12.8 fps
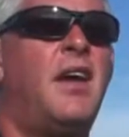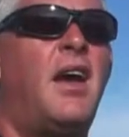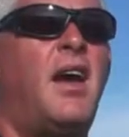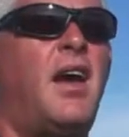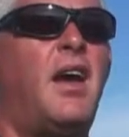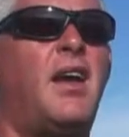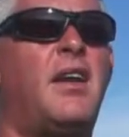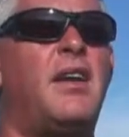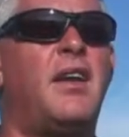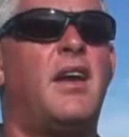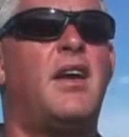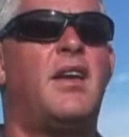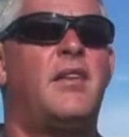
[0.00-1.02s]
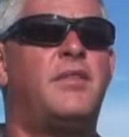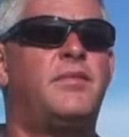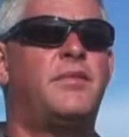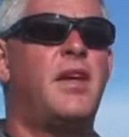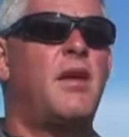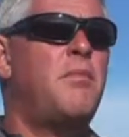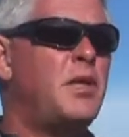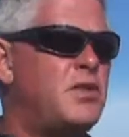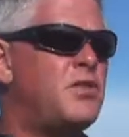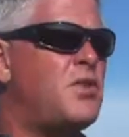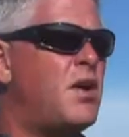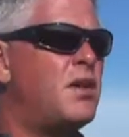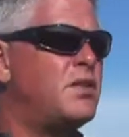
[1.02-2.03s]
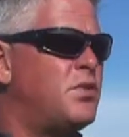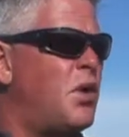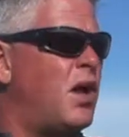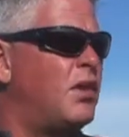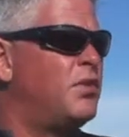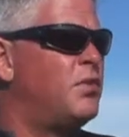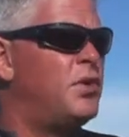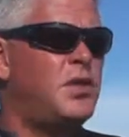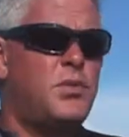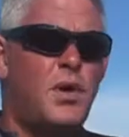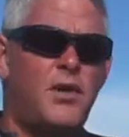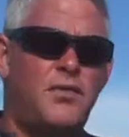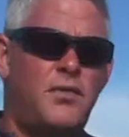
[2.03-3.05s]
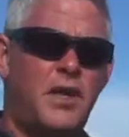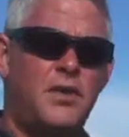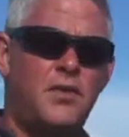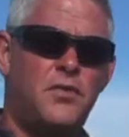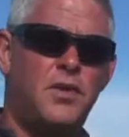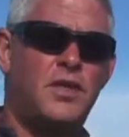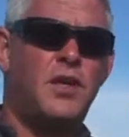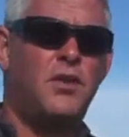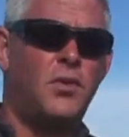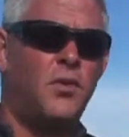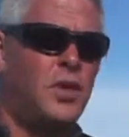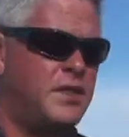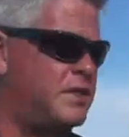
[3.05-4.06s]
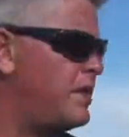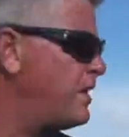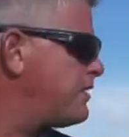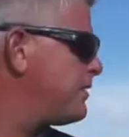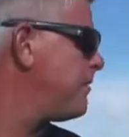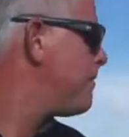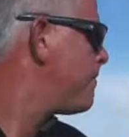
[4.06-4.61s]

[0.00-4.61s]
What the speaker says: and a bit strong as well, which will affect your fishing. It always does.